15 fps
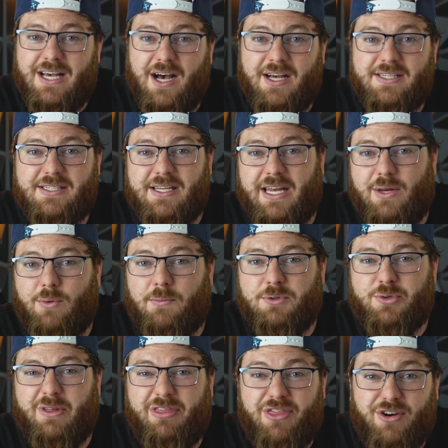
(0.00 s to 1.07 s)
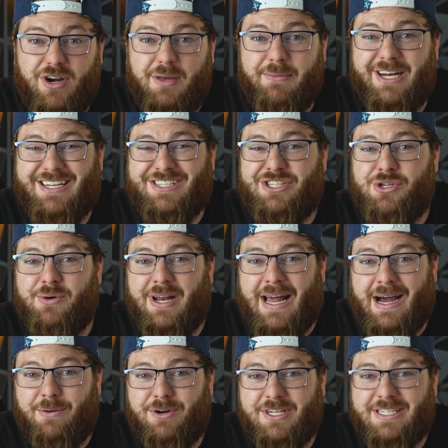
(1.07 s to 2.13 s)
us anywhere between 30 minutes to an
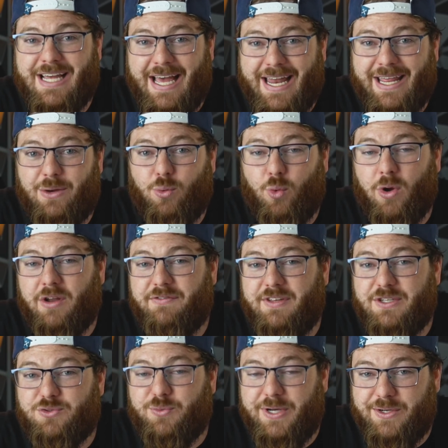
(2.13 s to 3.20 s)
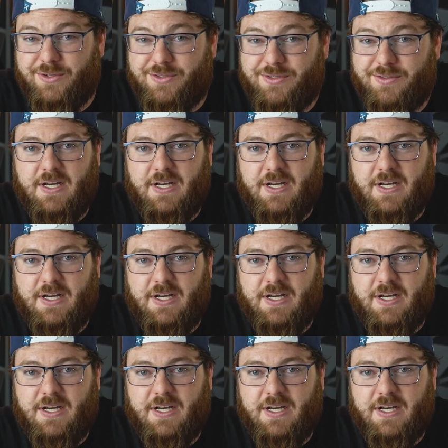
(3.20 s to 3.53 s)
hour to edit one of these reels.